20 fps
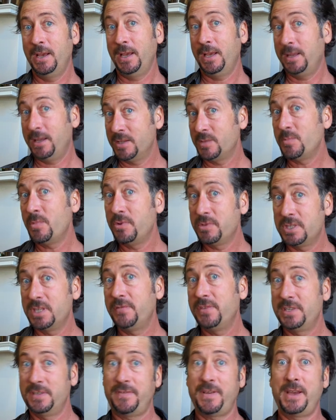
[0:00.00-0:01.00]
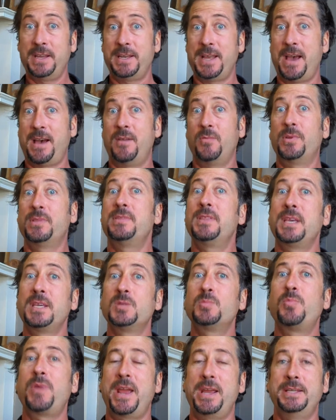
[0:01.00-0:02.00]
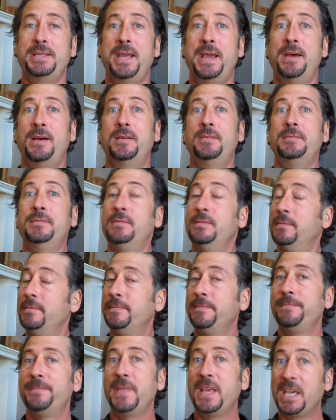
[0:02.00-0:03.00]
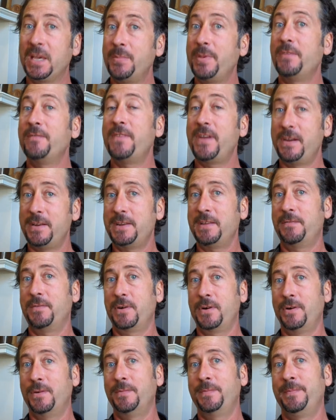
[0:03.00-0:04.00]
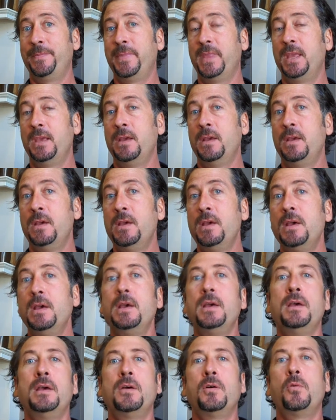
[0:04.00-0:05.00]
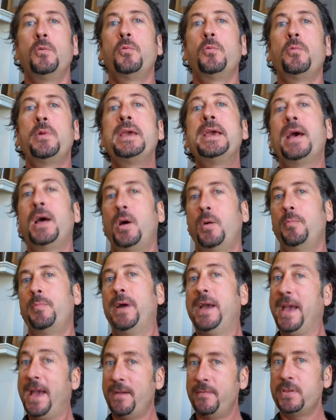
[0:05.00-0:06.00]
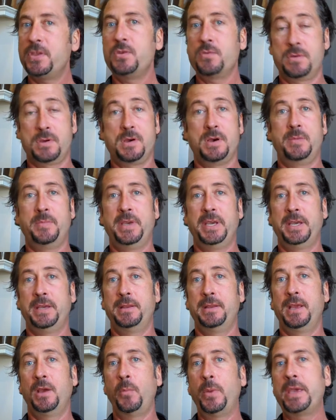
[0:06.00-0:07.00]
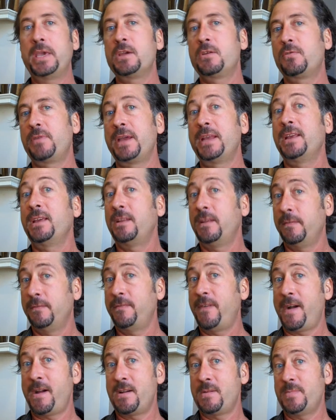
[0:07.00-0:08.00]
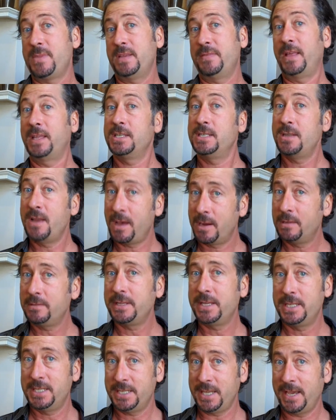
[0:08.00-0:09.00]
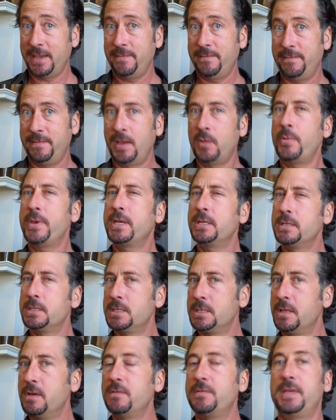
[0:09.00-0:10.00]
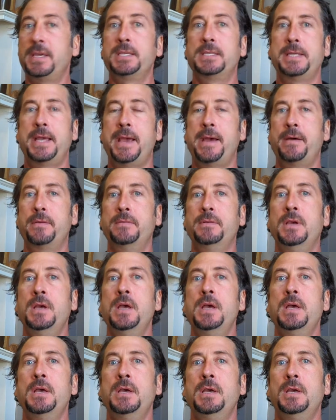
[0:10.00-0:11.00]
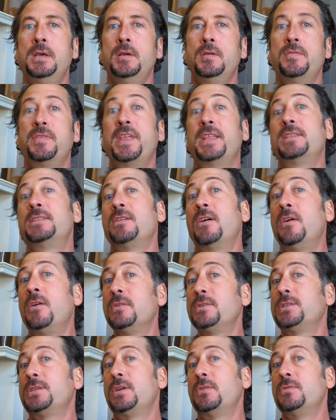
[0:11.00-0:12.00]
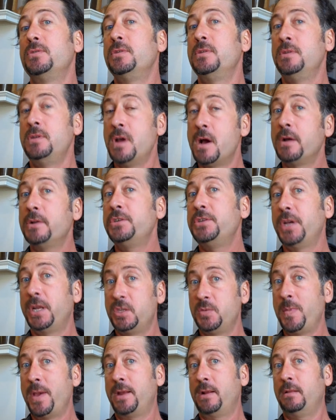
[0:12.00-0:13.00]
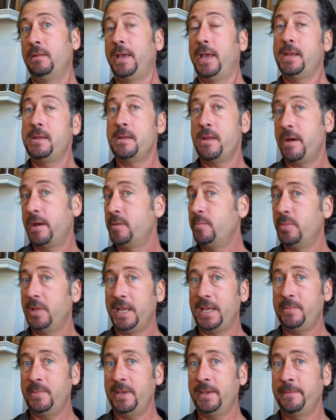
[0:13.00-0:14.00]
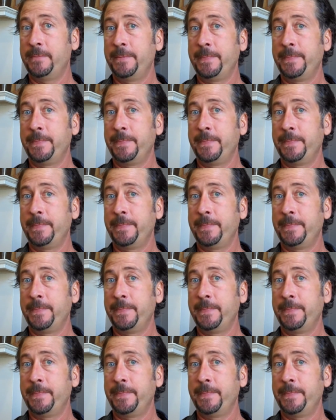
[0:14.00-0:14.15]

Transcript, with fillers: And as most of us find out, when things break down, it can be very difficult. We help by having you come in, and we can create an environment that's not only safe, and we can slow things down, that's also non-judgmental and non-blaming.